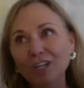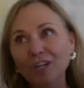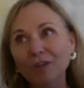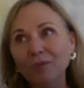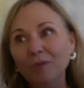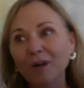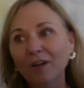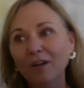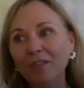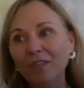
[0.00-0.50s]

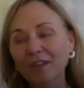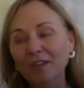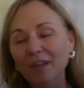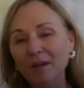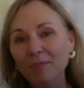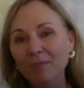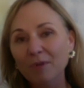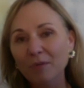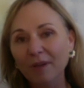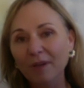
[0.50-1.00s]
Well, the
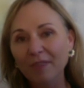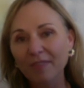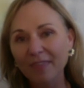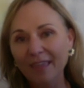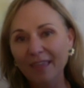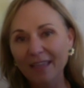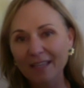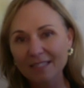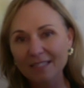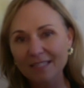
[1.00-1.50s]
number one
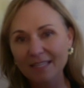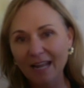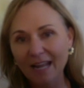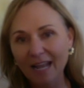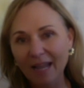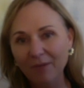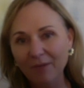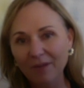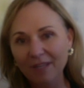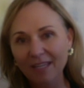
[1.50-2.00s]
things that
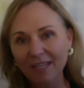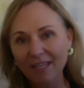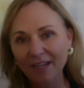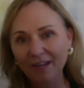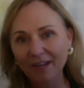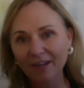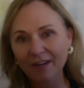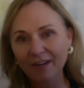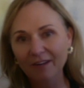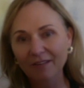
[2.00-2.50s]
I would
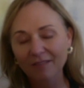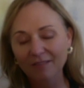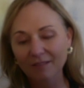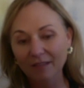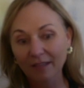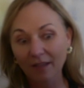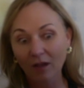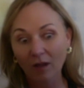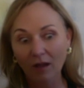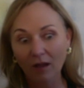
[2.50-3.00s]
hear
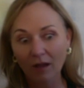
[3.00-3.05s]
like